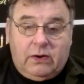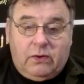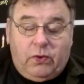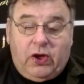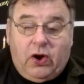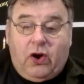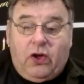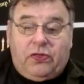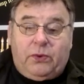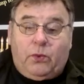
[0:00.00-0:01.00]
We are
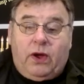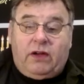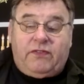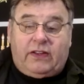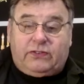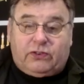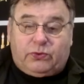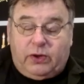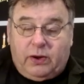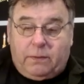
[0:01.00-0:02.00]
earthenware vessels.
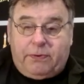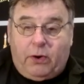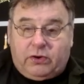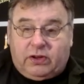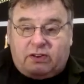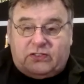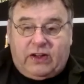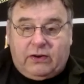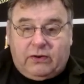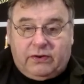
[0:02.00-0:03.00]
We are broken,
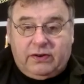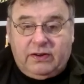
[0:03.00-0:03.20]
shattered,